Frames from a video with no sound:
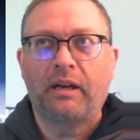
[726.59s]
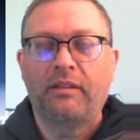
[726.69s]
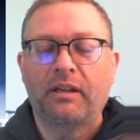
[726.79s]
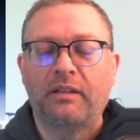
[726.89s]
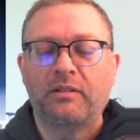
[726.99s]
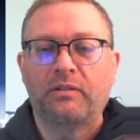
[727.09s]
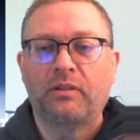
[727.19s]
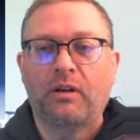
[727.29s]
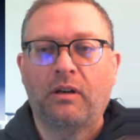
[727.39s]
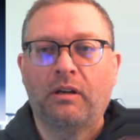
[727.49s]
I think I just
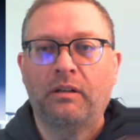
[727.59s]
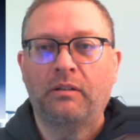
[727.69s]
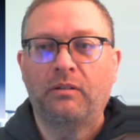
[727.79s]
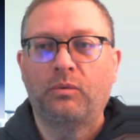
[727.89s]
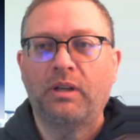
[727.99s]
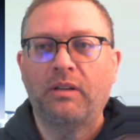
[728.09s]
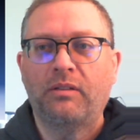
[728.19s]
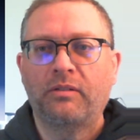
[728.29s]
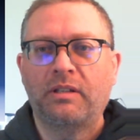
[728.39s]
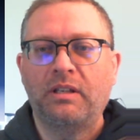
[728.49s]
saw in
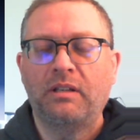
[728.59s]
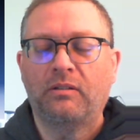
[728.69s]
2013,